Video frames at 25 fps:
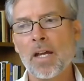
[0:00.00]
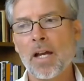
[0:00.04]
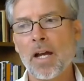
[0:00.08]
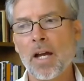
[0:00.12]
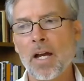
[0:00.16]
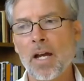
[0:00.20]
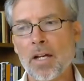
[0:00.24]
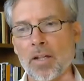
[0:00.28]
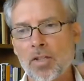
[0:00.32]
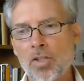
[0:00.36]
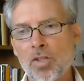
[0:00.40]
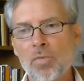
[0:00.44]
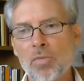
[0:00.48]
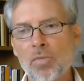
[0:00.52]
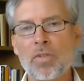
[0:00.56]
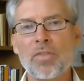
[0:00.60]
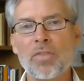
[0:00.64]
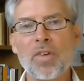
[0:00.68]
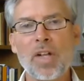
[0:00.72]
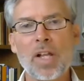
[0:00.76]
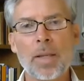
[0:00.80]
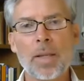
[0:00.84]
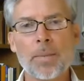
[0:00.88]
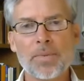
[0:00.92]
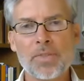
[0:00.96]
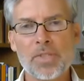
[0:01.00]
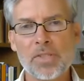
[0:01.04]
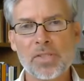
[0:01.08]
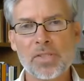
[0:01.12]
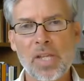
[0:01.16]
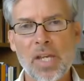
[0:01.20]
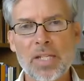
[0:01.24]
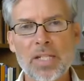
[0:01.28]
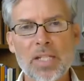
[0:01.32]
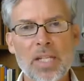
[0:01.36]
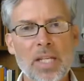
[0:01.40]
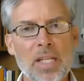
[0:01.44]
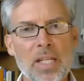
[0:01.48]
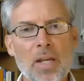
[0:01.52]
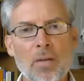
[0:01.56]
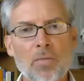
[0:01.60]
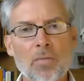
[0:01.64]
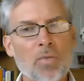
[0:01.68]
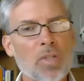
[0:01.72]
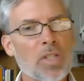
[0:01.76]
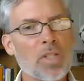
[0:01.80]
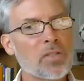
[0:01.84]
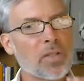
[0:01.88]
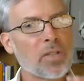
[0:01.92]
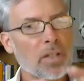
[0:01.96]
uh, Hume develops this idea that
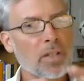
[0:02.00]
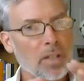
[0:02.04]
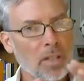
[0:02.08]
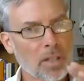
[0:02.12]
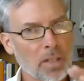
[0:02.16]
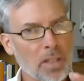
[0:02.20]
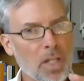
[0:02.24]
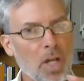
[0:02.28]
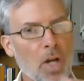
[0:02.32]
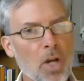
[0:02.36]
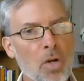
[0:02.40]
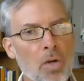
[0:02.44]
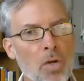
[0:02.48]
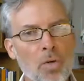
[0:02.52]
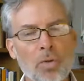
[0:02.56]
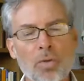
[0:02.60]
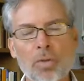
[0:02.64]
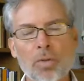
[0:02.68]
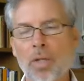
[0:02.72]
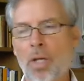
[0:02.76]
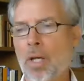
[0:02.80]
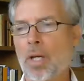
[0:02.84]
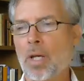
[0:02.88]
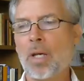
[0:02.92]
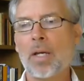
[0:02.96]
reason alone,